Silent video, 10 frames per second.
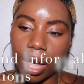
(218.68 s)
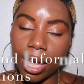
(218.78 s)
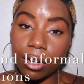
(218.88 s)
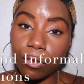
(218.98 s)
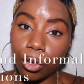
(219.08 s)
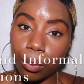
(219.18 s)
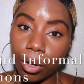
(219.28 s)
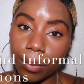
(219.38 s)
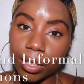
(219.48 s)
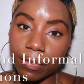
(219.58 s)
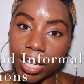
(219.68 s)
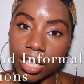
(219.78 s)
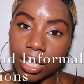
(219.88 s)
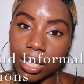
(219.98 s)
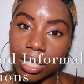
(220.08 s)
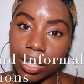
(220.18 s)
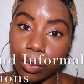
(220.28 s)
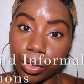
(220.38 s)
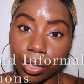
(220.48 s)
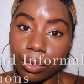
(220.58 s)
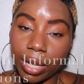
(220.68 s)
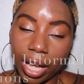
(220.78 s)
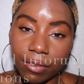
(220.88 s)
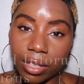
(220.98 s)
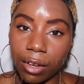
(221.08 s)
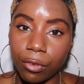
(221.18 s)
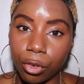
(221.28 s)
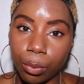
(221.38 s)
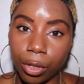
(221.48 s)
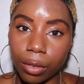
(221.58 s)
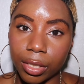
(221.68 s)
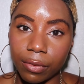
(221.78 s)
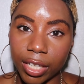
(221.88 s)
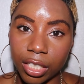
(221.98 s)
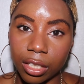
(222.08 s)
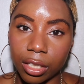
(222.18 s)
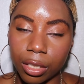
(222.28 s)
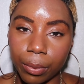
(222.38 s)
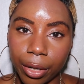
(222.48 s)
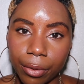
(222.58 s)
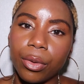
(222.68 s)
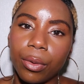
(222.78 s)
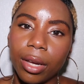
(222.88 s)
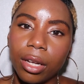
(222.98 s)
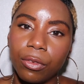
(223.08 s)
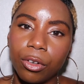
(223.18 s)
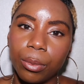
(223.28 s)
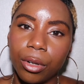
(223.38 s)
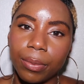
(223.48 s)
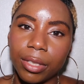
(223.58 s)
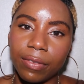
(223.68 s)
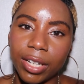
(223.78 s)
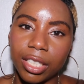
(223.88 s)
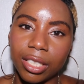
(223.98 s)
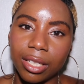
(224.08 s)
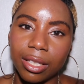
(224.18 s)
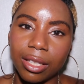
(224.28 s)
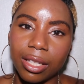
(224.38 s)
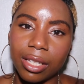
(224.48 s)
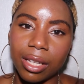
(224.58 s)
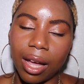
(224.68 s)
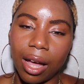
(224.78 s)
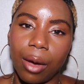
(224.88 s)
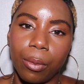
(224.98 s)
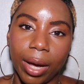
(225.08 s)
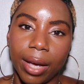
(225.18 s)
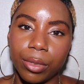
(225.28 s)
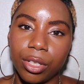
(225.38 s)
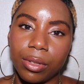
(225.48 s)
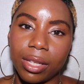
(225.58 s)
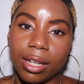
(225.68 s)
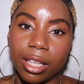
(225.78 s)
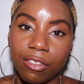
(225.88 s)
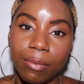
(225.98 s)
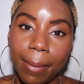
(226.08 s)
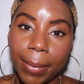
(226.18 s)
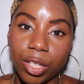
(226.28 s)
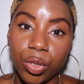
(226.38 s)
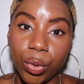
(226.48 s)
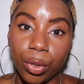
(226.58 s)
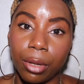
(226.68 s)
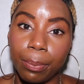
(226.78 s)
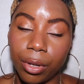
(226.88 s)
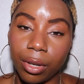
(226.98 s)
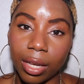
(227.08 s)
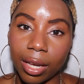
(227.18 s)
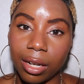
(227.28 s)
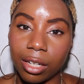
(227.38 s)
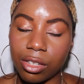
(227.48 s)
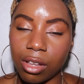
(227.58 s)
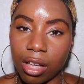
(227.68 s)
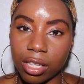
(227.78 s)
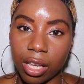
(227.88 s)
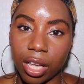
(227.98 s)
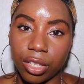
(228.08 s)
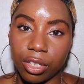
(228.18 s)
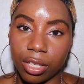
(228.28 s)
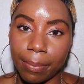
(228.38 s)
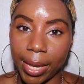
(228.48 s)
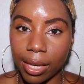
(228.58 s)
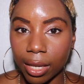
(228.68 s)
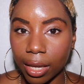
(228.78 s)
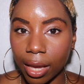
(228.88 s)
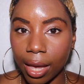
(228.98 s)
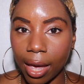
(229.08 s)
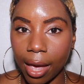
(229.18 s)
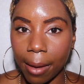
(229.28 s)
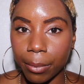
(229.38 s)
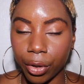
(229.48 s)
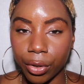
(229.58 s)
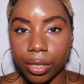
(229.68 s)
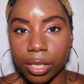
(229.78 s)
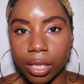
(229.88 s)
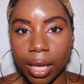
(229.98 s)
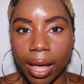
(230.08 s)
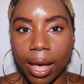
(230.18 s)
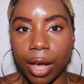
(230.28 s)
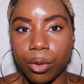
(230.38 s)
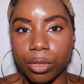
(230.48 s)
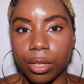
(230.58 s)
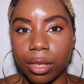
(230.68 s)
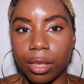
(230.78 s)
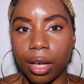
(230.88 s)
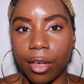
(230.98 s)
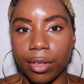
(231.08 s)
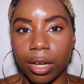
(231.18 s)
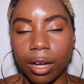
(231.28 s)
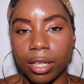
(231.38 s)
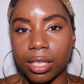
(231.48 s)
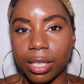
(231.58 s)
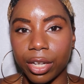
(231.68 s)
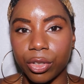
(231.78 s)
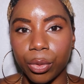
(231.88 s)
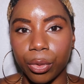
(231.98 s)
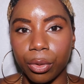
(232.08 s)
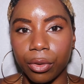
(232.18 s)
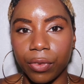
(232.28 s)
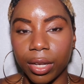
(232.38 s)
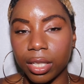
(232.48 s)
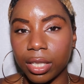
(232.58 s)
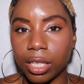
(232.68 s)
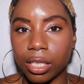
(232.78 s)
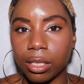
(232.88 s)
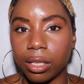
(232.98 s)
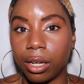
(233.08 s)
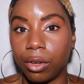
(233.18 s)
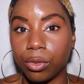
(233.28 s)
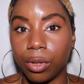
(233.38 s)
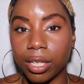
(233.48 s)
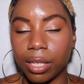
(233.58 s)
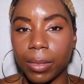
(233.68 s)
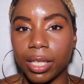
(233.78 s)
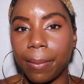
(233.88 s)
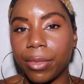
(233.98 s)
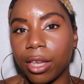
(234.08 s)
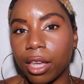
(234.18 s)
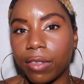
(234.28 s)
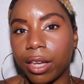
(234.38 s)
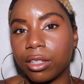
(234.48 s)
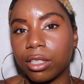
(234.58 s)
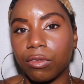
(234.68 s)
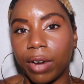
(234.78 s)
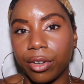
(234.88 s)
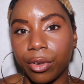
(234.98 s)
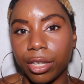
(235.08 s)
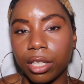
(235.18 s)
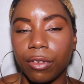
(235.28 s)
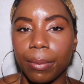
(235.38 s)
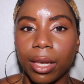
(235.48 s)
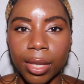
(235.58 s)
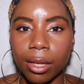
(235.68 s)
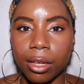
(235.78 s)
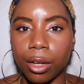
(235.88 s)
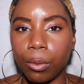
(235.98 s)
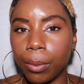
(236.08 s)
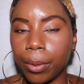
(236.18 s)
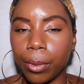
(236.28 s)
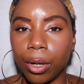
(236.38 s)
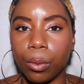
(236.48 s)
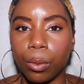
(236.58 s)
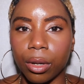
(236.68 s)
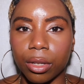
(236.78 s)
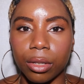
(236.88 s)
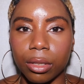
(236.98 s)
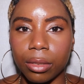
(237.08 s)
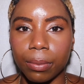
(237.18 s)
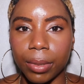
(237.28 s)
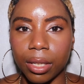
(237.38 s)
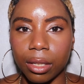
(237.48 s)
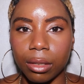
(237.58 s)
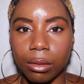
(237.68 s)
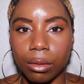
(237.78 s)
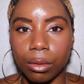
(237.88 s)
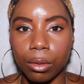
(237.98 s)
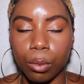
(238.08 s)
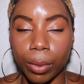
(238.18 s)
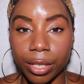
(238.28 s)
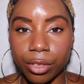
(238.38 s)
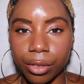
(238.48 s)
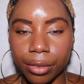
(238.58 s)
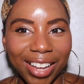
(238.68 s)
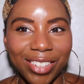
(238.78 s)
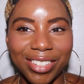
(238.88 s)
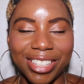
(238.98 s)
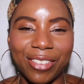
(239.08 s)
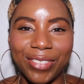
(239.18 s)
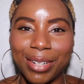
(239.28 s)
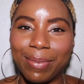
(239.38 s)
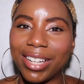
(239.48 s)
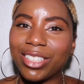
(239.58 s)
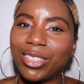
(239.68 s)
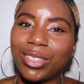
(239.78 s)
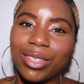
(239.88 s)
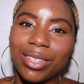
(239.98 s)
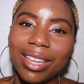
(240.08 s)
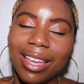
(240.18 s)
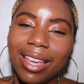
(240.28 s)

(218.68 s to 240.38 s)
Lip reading: informal observations, and also you'd have to have formal observations as well. Your informal observations, what I would do is I'd give my mentor a book and I just ask her to just make notes. And also other classes that I taught for other teachers, I'd also ask them the same thing, if they could just write notes for me, what went well, what could be worked on. I'd use that feedback to